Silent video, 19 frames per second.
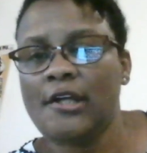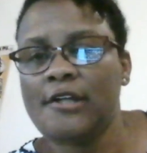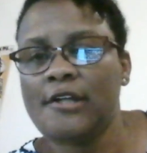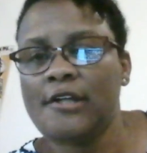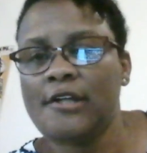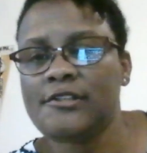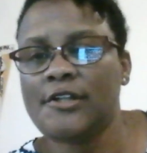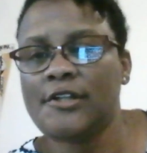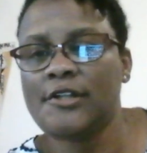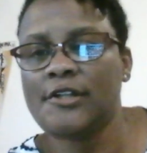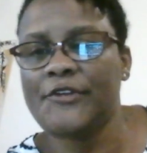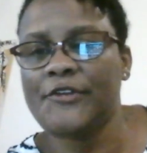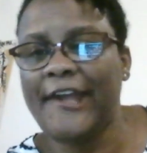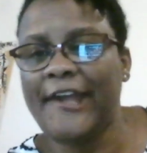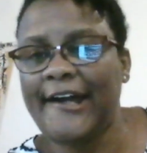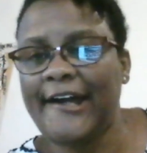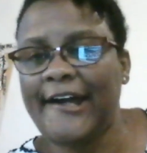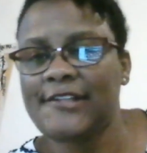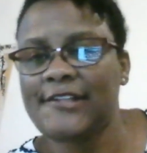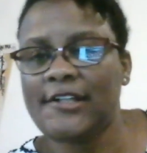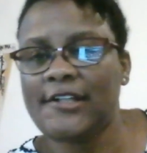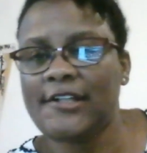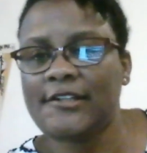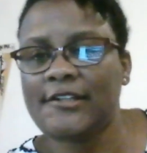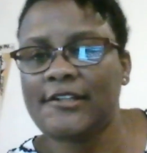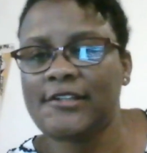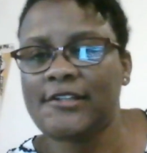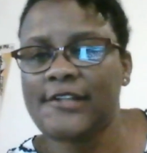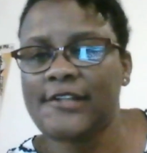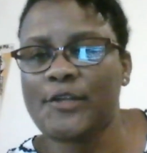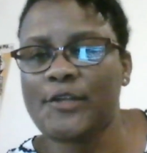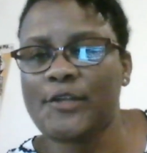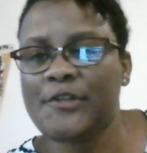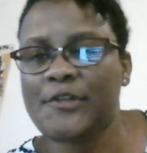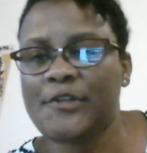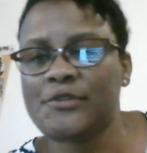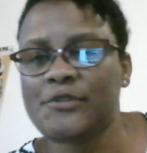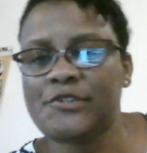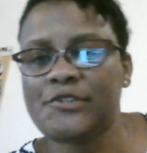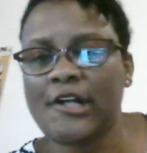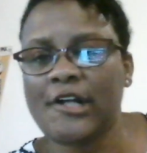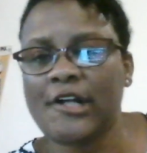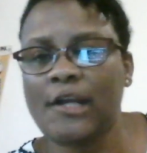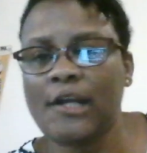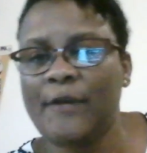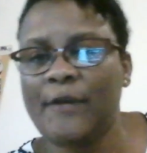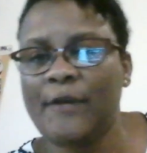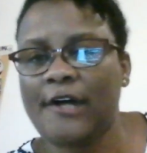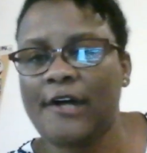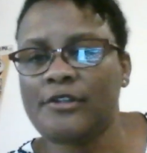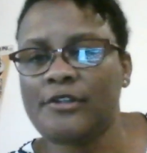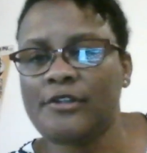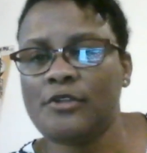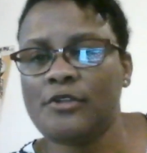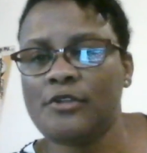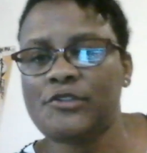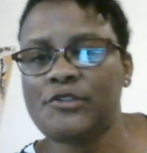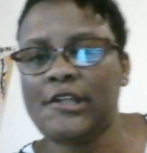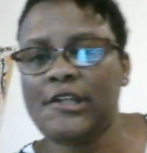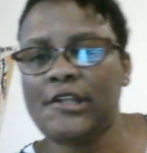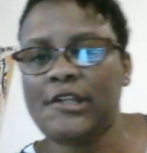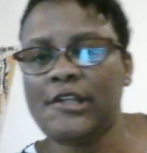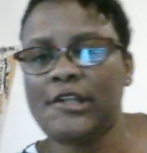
So that this other person was talking about using